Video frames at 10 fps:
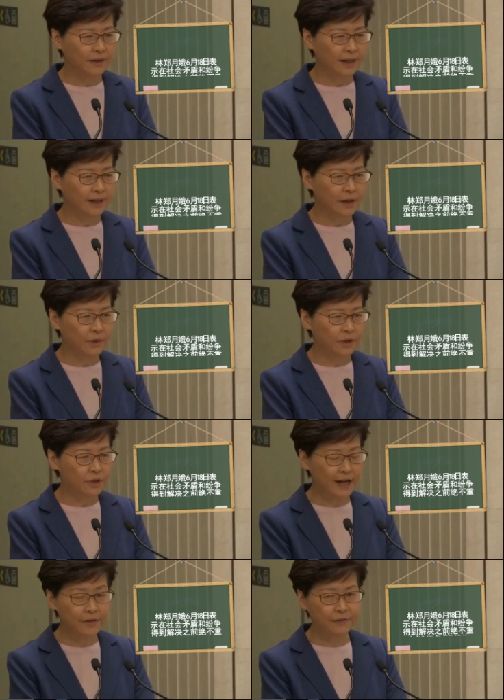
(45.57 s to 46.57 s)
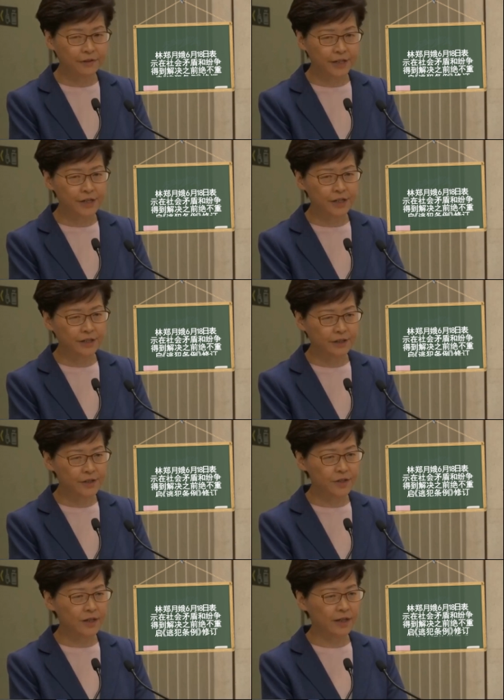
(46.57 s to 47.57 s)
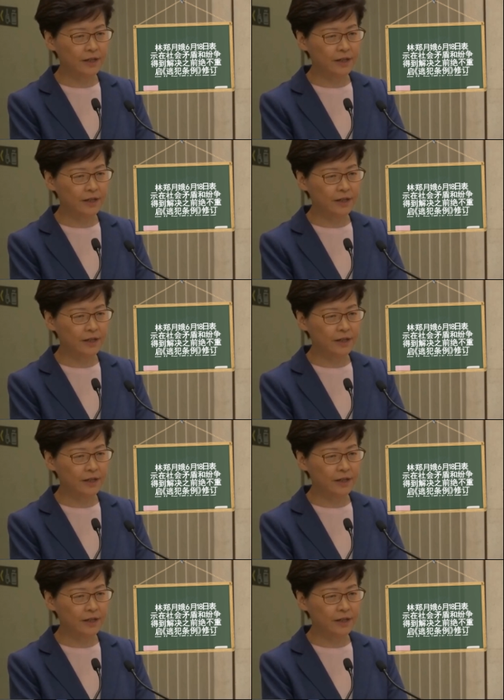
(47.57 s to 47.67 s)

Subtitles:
that they will try to finish this